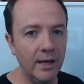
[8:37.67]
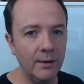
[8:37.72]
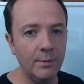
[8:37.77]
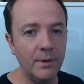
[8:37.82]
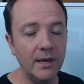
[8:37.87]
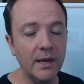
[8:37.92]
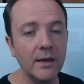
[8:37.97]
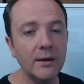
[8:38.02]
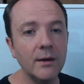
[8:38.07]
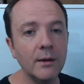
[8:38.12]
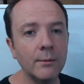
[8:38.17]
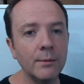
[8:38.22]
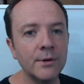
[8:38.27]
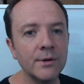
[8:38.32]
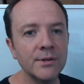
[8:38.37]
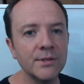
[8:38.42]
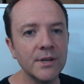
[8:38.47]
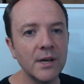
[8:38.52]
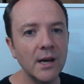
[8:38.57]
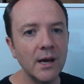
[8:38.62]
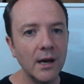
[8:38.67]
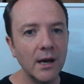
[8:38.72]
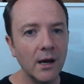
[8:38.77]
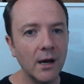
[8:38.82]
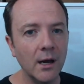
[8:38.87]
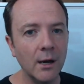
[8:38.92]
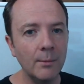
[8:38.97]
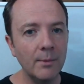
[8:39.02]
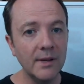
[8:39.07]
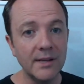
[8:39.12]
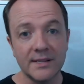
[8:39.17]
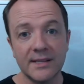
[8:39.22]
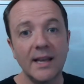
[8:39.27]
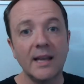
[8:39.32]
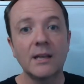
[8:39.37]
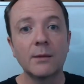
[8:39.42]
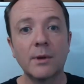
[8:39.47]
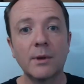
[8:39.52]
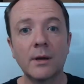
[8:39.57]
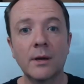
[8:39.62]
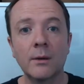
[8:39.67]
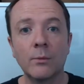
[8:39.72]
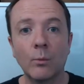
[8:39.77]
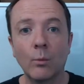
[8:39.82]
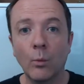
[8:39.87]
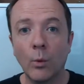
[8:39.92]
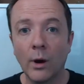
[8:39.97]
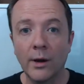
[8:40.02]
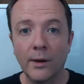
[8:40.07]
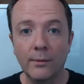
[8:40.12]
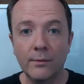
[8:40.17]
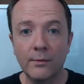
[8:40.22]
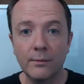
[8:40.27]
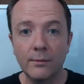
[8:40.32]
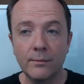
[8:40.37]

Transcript: NPN numbers uh, because that could be what